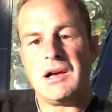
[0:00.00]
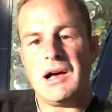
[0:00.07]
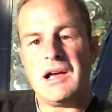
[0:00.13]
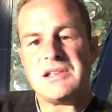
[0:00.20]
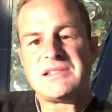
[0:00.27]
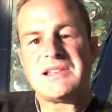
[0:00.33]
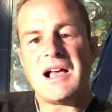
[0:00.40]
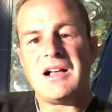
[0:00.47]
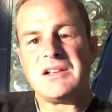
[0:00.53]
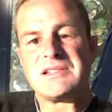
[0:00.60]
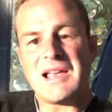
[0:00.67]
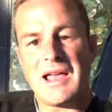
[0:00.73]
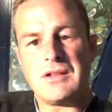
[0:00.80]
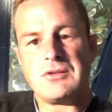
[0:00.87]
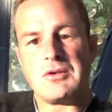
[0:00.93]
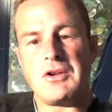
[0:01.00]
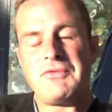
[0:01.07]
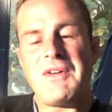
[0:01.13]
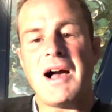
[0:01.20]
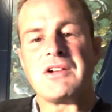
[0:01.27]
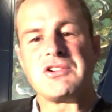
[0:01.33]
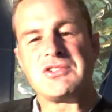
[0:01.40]
cells and growth
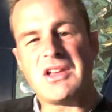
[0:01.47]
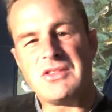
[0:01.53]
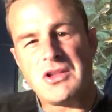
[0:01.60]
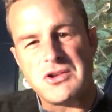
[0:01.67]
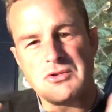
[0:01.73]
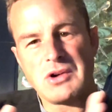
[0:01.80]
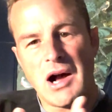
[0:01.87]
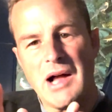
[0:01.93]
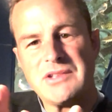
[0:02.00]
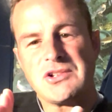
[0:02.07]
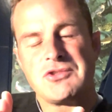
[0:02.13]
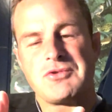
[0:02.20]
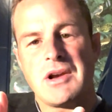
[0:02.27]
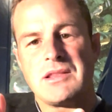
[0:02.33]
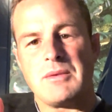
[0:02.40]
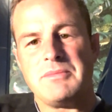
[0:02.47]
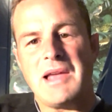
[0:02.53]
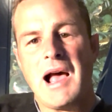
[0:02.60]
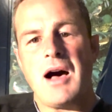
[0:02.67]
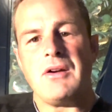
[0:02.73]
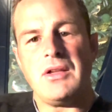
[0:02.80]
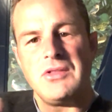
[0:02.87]
factors, and then you concentrate them
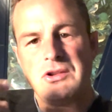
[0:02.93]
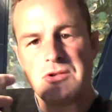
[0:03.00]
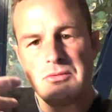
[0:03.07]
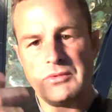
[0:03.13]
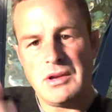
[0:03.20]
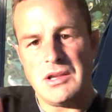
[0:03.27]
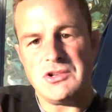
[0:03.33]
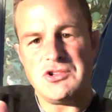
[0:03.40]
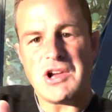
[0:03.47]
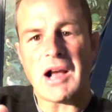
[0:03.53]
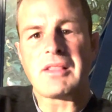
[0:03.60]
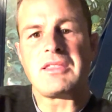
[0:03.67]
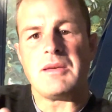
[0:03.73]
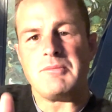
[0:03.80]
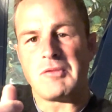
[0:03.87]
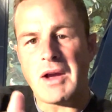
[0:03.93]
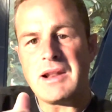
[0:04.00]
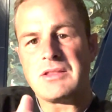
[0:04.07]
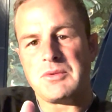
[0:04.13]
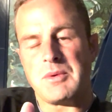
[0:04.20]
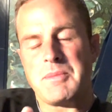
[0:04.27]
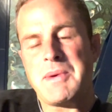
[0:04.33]
down, and then you inject them right
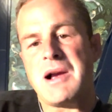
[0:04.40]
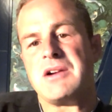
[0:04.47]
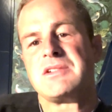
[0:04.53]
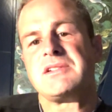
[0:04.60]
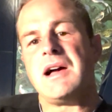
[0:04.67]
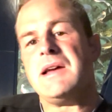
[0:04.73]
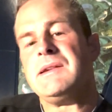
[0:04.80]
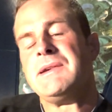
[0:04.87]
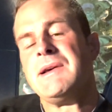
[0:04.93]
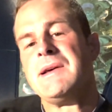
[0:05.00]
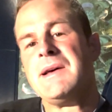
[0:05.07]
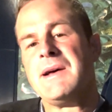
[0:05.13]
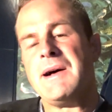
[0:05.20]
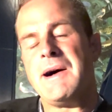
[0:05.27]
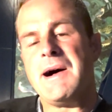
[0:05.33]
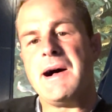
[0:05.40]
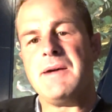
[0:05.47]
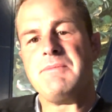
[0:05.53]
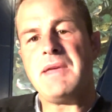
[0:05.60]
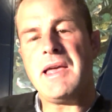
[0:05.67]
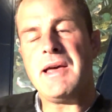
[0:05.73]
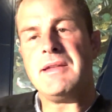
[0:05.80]
at the repair site.
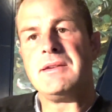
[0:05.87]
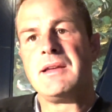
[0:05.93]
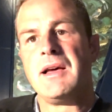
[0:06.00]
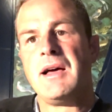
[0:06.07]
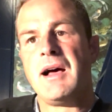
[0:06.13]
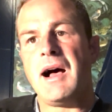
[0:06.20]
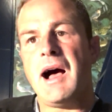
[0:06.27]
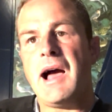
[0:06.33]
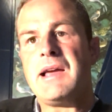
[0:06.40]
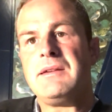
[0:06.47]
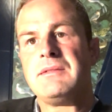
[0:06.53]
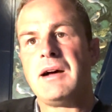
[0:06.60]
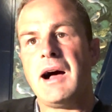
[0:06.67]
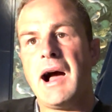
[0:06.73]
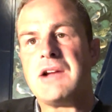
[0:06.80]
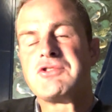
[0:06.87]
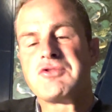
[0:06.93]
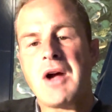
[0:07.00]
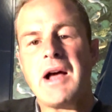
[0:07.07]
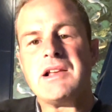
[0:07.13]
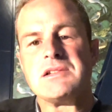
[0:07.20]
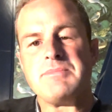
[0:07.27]
And I
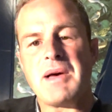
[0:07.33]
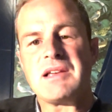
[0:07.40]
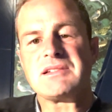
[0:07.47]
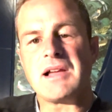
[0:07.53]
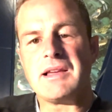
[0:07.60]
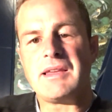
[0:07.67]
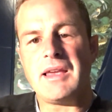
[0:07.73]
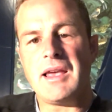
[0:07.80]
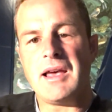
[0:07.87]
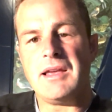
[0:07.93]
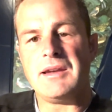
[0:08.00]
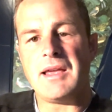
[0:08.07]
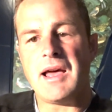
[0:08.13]
try as best I can